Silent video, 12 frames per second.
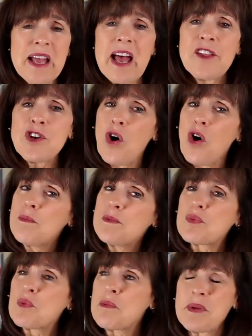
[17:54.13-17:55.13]
And the
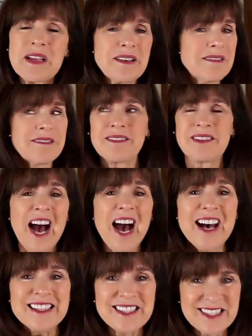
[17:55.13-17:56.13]
homes were but
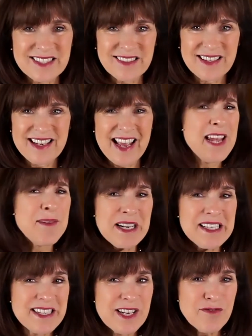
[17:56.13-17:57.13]
huts, 8 by
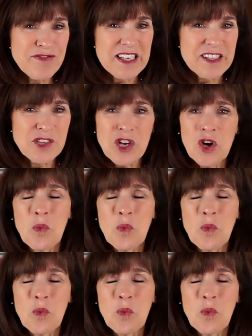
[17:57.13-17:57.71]
10 feet,